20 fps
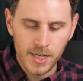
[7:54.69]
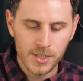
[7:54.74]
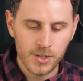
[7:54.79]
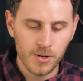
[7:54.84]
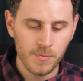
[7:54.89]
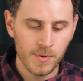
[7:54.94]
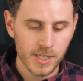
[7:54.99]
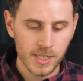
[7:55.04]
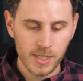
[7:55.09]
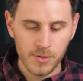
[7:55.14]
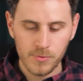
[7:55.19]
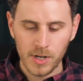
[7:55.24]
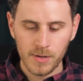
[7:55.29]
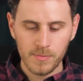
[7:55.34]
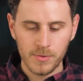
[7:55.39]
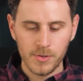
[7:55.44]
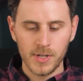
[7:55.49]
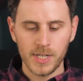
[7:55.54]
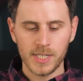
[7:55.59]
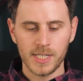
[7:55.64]
So basically what
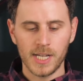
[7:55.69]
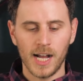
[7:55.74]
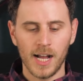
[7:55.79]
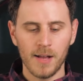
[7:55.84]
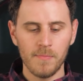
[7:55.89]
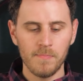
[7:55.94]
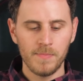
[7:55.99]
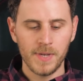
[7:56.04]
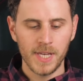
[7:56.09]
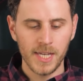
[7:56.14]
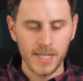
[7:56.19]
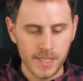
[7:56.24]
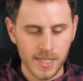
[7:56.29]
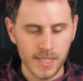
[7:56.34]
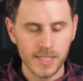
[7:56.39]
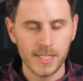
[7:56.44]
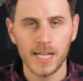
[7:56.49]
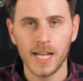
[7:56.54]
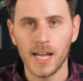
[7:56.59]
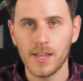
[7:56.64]
I'm doing is I'm
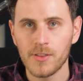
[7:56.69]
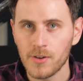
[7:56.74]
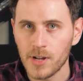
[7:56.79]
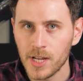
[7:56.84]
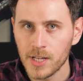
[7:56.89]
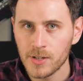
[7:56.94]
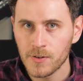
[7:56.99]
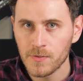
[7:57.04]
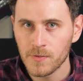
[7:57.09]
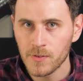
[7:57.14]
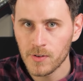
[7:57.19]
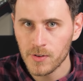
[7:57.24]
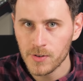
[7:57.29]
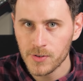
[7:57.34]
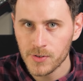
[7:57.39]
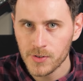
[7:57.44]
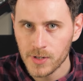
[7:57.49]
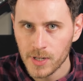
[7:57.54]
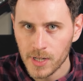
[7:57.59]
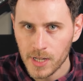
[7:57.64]
piecing together
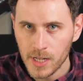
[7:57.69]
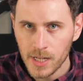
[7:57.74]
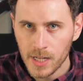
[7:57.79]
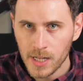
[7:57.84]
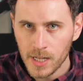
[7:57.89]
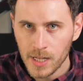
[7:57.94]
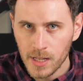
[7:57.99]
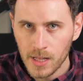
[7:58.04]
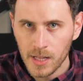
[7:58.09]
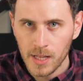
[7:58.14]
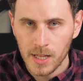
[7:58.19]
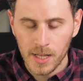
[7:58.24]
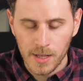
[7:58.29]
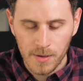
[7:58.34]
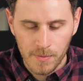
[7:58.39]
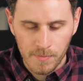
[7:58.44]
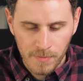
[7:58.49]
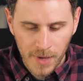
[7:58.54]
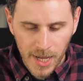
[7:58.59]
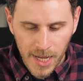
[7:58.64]
intervals,
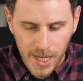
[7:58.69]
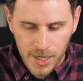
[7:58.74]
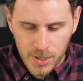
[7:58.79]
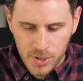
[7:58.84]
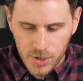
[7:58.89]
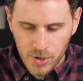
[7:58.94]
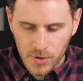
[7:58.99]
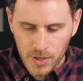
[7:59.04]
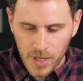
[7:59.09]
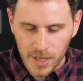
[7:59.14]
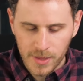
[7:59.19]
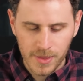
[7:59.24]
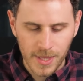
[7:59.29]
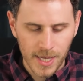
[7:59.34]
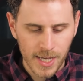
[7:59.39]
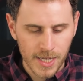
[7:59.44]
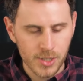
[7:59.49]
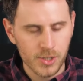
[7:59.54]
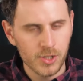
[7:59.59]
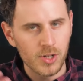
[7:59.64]
making sure that
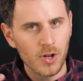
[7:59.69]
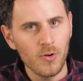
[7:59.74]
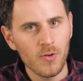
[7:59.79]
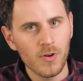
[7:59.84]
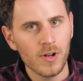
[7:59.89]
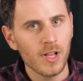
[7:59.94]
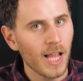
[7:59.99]
things don't